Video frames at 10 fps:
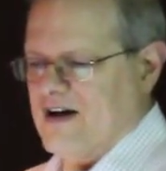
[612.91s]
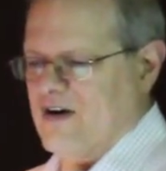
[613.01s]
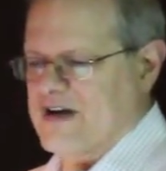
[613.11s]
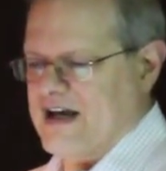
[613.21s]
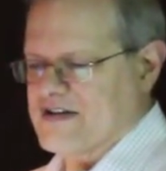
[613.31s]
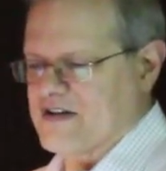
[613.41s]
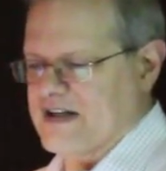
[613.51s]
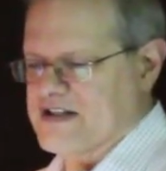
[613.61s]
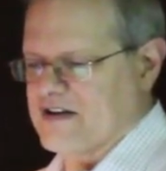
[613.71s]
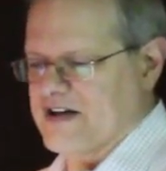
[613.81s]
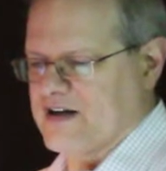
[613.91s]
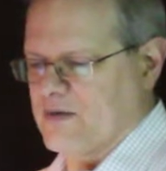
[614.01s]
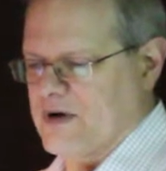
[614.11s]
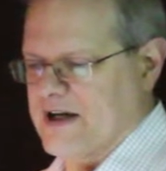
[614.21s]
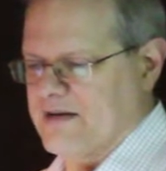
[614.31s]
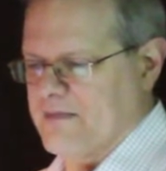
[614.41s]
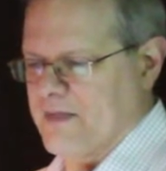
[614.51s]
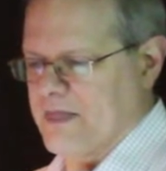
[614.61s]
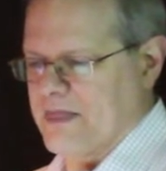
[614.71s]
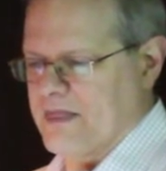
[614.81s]
Okay, so let's look at what
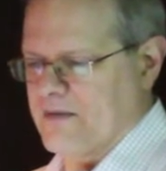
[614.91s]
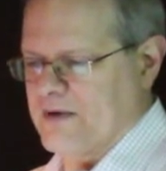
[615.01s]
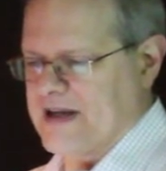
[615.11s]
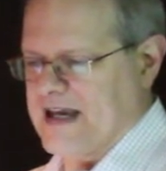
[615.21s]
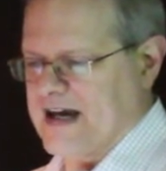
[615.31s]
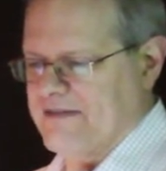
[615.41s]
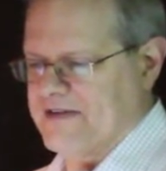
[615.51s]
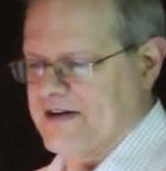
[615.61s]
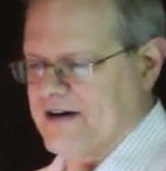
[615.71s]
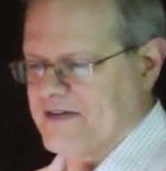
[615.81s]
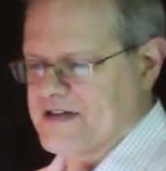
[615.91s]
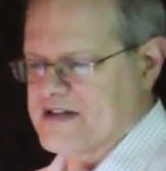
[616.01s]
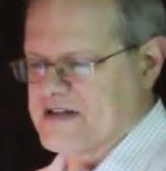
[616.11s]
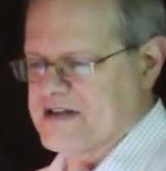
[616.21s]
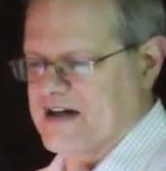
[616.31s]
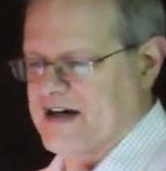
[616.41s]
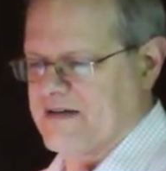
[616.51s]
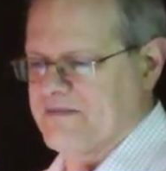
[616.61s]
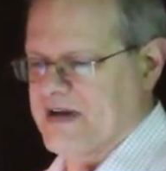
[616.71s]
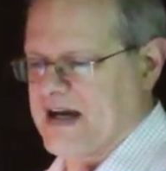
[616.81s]
we have here. This is,
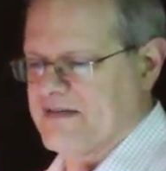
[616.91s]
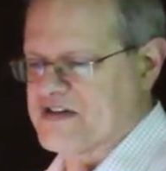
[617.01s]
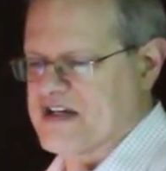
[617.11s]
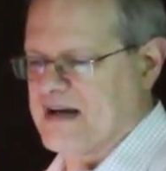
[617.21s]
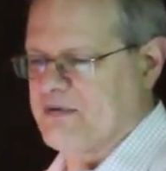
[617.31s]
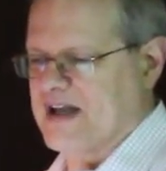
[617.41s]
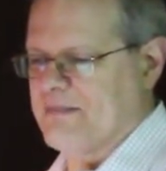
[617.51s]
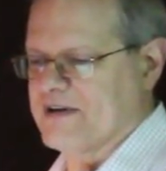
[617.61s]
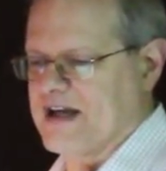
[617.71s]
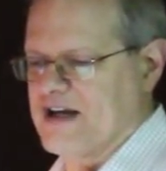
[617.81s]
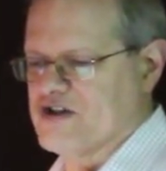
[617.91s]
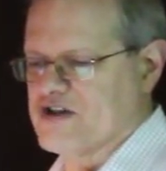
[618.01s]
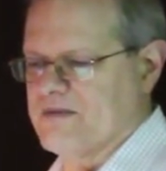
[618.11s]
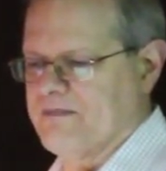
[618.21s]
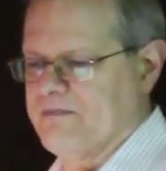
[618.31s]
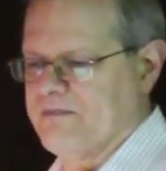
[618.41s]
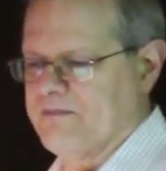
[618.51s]
uh, I have a sample application,